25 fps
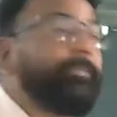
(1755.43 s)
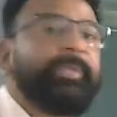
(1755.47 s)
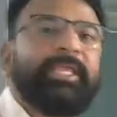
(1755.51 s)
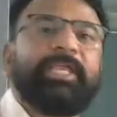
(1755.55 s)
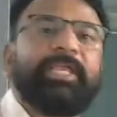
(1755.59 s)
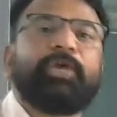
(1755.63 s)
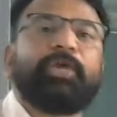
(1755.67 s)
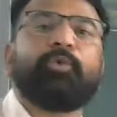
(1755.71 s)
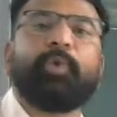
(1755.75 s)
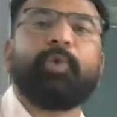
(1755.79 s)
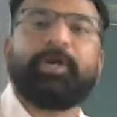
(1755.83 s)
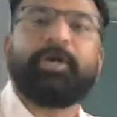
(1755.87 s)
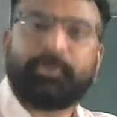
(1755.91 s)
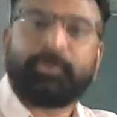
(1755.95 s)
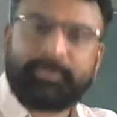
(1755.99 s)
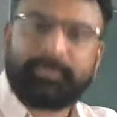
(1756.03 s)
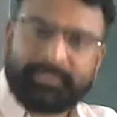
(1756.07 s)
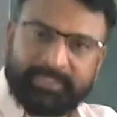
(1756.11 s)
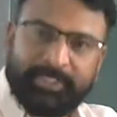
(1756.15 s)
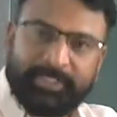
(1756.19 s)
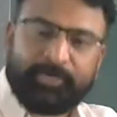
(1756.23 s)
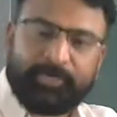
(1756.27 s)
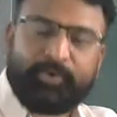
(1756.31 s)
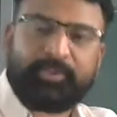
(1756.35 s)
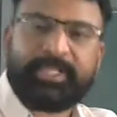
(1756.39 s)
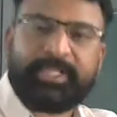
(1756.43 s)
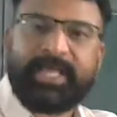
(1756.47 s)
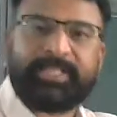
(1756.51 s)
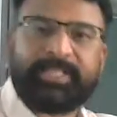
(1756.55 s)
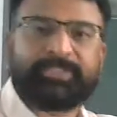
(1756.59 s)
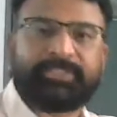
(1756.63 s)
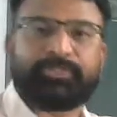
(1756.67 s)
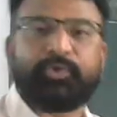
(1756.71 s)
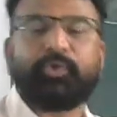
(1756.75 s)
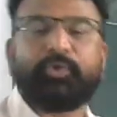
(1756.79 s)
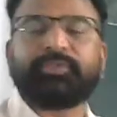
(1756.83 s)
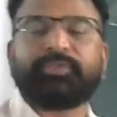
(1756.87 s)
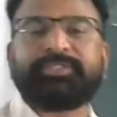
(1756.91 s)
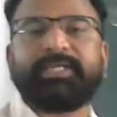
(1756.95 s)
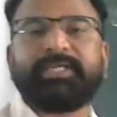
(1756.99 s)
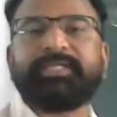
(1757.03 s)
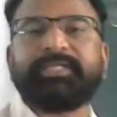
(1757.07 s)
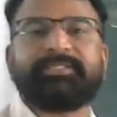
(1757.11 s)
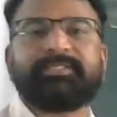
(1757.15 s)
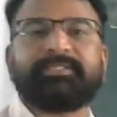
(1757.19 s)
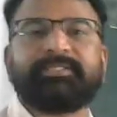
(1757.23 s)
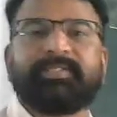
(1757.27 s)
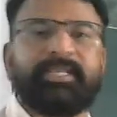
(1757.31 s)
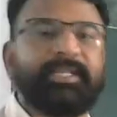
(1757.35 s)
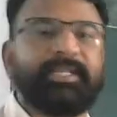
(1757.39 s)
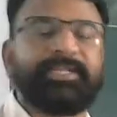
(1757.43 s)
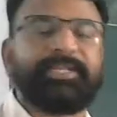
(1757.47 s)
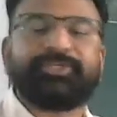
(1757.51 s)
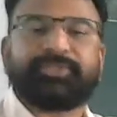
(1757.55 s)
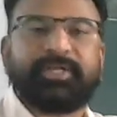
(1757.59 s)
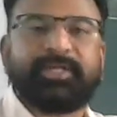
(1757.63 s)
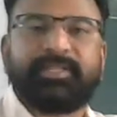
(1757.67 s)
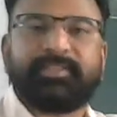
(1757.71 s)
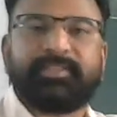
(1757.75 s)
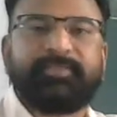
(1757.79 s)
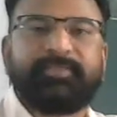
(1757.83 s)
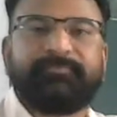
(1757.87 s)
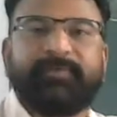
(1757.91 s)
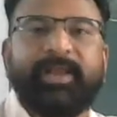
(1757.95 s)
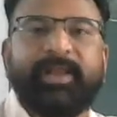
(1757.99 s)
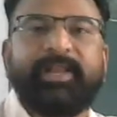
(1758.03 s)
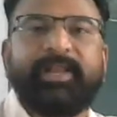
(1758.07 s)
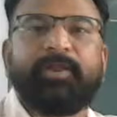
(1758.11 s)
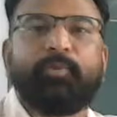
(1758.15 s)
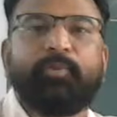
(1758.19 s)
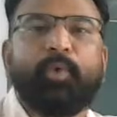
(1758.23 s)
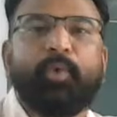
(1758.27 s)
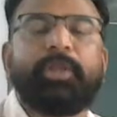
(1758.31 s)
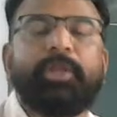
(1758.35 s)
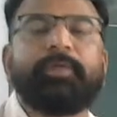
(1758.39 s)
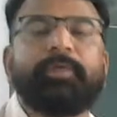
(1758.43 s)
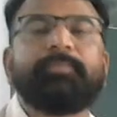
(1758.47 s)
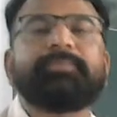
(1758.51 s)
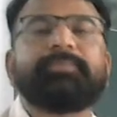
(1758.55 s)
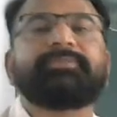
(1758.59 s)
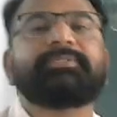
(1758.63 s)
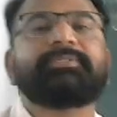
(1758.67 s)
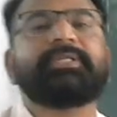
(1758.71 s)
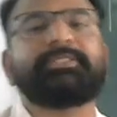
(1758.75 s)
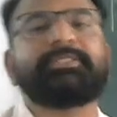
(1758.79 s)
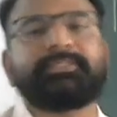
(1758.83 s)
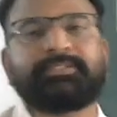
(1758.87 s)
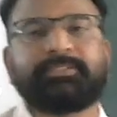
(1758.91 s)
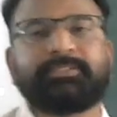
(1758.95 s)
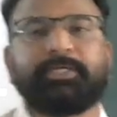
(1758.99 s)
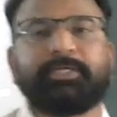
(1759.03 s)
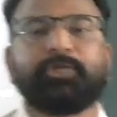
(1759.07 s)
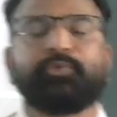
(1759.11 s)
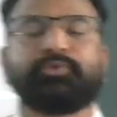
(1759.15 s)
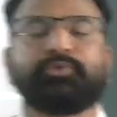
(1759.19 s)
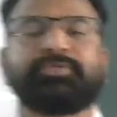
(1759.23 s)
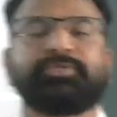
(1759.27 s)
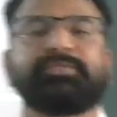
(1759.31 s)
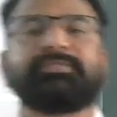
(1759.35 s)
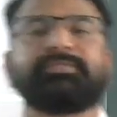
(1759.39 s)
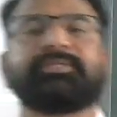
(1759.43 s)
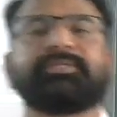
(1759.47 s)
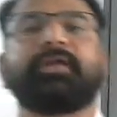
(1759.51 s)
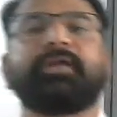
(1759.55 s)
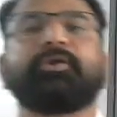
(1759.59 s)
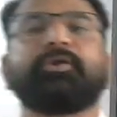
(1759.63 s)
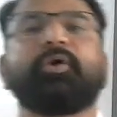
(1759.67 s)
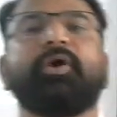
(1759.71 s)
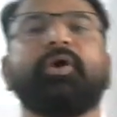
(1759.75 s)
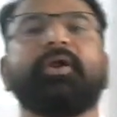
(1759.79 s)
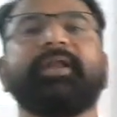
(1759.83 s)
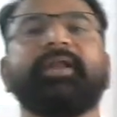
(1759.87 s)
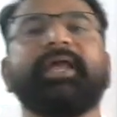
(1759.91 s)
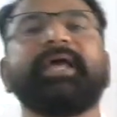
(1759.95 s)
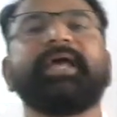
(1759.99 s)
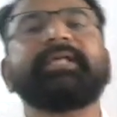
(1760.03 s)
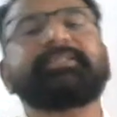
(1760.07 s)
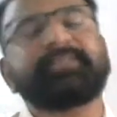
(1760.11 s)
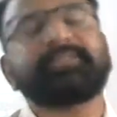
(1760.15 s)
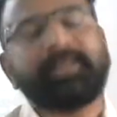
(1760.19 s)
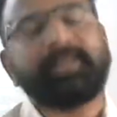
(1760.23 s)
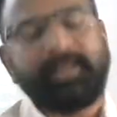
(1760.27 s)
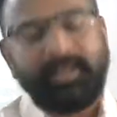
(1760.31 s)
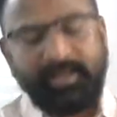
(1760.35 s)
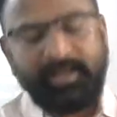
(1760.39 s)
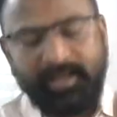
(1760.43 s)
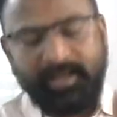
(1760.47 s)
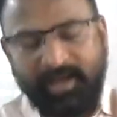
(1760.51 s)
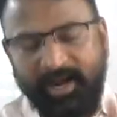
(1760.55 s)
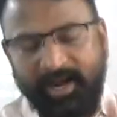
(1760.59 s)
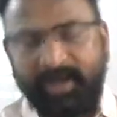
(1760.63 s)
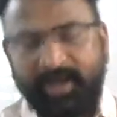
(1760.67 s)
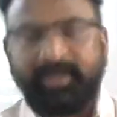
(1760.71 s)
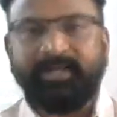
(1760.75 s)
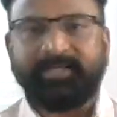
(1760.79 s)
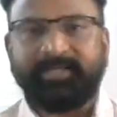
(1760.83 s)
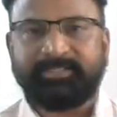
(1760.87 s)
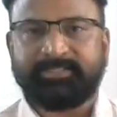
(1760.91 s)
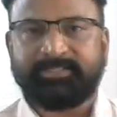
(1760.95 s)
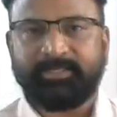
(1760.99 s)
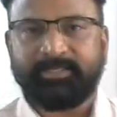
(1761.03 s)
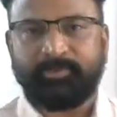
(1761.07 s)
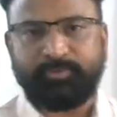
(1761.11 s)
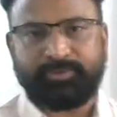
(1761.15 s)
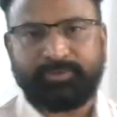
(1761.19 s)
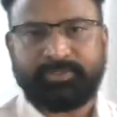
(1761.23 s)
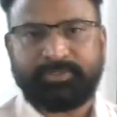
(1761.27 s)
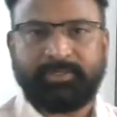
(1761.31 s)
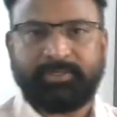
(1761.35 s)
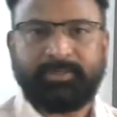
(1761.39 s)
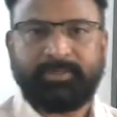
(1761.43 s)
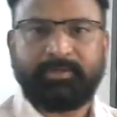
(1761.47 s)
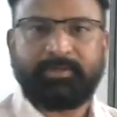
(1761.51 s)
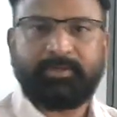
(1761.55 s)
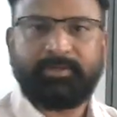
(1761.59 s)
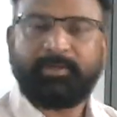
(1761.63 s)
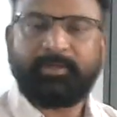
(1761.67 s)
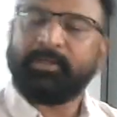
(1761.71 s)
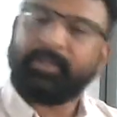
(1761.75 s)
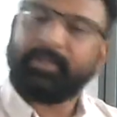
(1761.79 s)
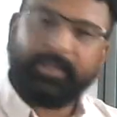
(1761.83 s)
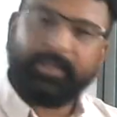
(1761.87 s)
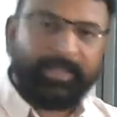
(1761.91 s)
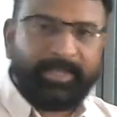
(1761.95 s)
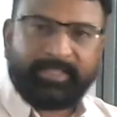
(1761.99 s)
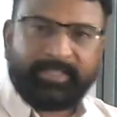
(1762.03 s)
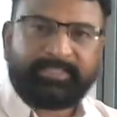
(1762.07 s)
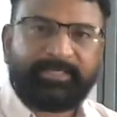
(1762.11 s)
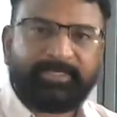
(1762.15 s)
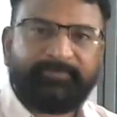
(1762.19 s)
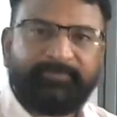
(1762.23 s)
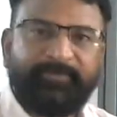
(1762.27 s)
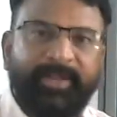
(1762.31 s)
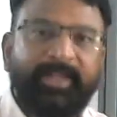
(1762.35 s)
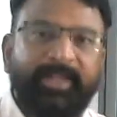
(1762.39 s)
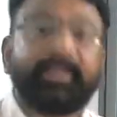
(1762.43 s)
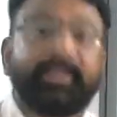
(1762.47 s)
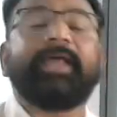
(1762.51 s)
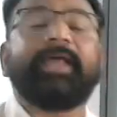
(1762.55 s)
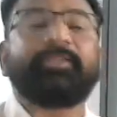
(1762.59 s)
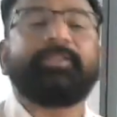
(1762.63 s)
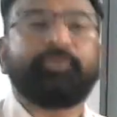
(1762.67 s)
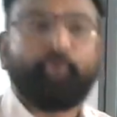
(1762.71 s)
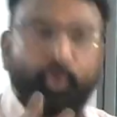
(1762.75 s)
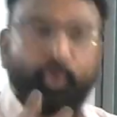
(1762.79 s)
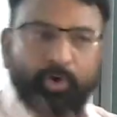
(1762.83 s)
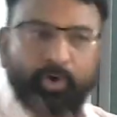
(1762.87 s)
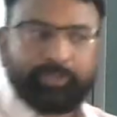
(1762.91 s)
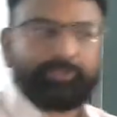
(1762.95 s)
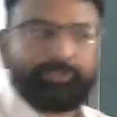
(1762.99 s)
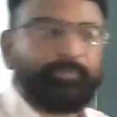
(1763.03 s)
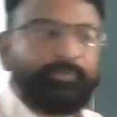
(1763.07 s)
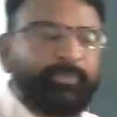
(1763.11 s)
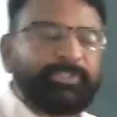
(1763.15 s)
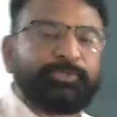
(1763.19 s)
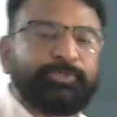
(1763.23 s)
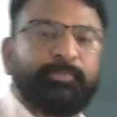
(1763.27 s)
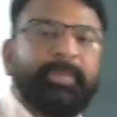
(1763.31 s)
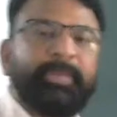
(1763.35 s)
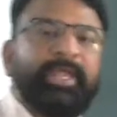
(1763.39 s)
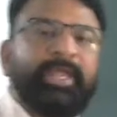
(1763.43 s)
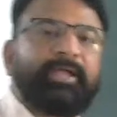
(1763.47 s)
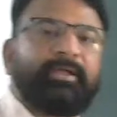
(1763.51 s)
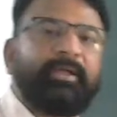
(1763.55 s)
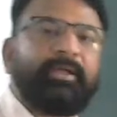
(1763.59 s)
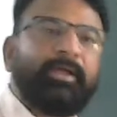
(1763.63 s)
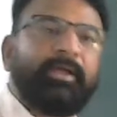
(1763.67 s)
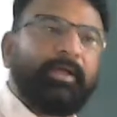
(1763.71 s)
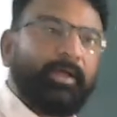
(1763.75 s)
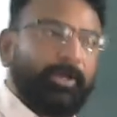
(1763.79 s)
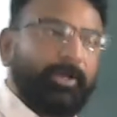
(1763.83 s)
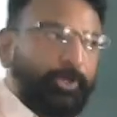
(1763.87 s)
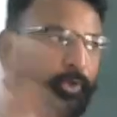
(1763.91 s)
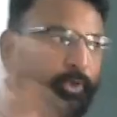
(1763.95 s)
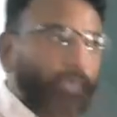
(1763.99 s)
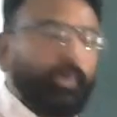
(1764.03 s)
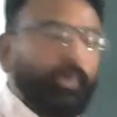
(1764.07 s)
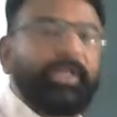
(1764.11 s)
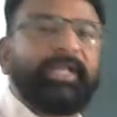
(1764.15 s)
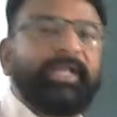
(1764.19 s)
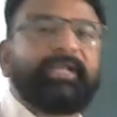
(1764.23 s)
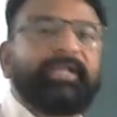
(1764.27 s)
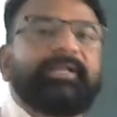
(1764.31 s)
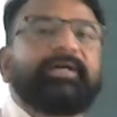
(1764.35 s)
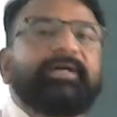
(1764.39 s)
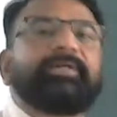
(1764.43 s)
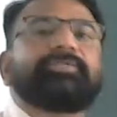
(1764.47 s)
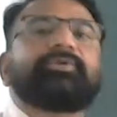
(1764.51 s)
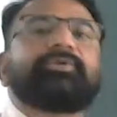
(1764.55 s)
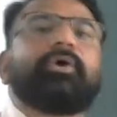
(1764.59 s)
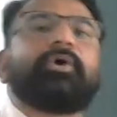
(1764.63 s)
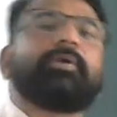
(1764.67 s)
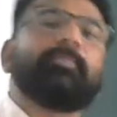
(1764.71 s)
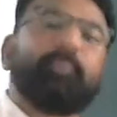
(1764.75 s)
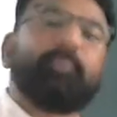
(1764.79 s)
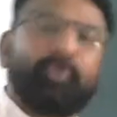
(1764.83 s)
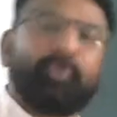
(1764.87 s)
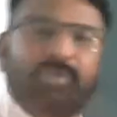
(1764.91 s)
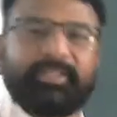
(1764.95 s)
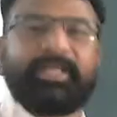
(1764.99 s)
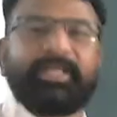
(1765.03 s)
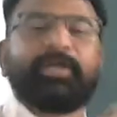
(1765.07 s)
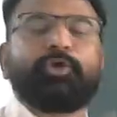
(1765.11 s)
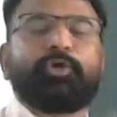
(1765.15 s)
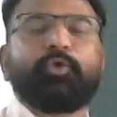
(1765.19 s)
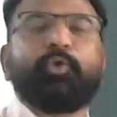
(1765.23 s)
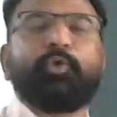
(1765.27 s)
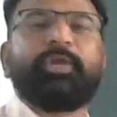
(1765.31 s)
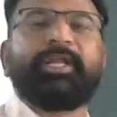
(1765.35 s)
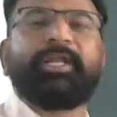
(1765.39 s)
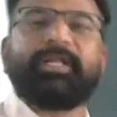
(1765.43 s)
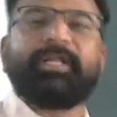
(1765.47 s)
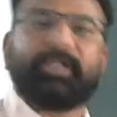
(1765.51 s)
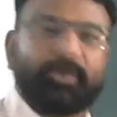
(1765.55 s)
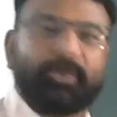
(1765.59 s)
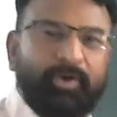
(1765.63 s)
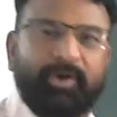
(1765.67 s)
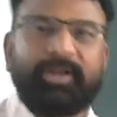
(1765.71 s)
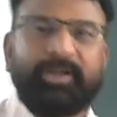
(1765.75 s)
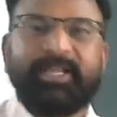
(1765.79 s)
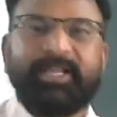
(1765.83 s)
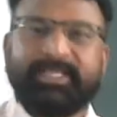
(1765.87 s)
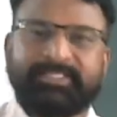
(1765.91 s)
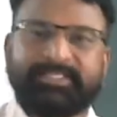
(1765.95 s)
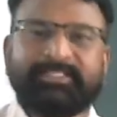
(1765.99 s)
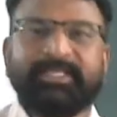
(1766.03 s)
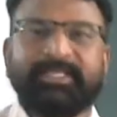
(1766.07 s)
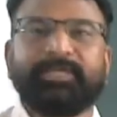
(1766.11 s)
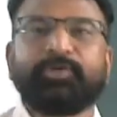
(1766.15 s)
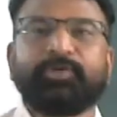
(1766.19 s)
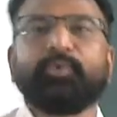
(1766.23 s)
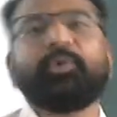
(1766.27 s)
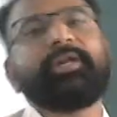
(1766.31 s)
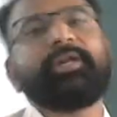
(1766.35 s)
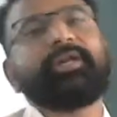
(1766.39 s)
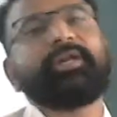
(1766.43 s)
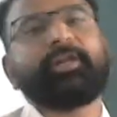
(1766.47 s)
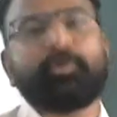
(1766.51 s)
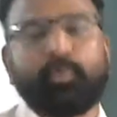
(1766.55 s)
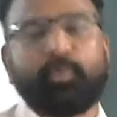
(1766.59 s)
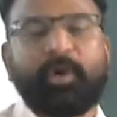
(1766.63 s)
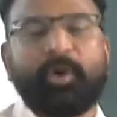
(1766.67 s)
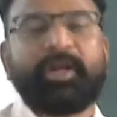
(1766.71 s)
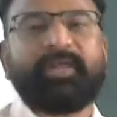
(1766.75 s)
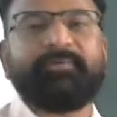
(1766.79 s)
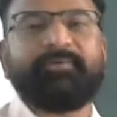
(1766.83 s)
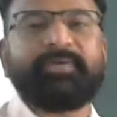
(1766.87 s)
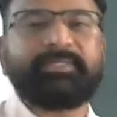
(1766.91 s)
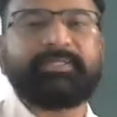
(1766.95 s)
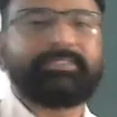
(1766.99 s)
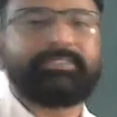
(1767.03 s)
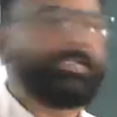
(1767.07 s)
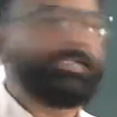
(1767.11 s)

be equal to 0, there is no change in the initial and the final volume, such solutions are called as ideal solution. Is it fine? And those which make 2 liters or more than 2 liter or less than 2 liter, whatever is